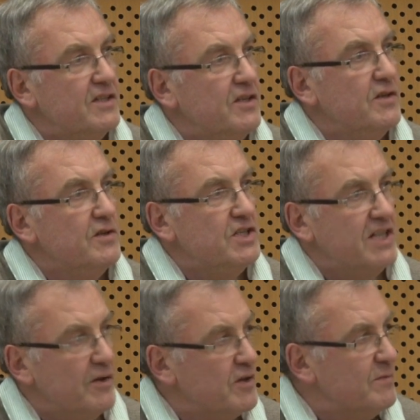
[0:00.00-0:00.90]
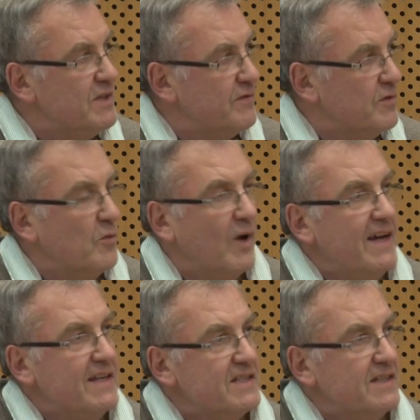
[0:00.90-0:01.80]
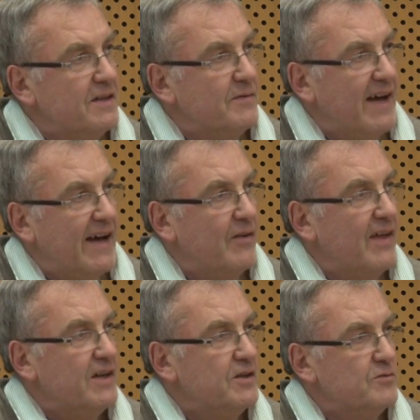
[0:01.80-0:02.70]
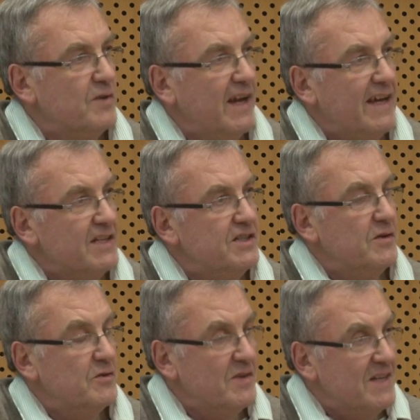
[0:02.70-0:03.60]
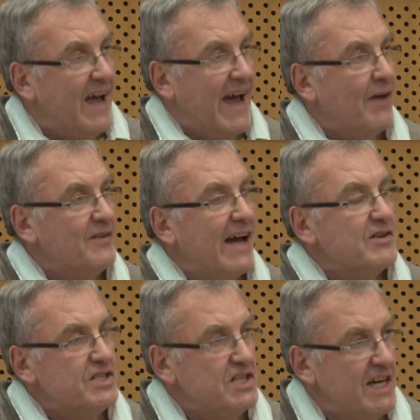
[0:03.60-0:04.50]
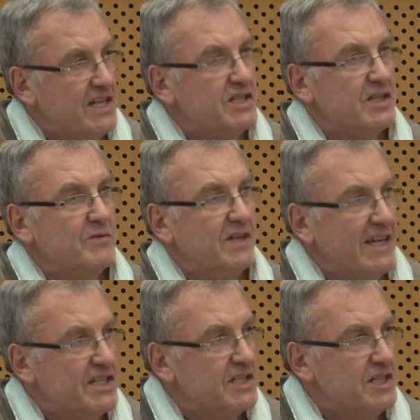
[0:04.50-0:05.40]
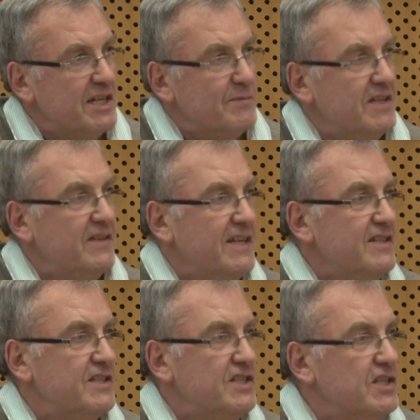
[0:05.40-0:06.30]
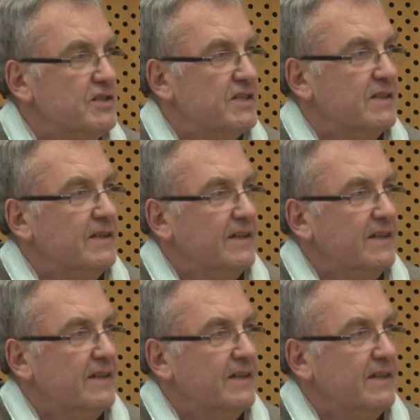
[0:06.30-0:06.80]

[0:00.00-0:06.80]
to show them different ways of how they could relate to how to change the relationships in the institution.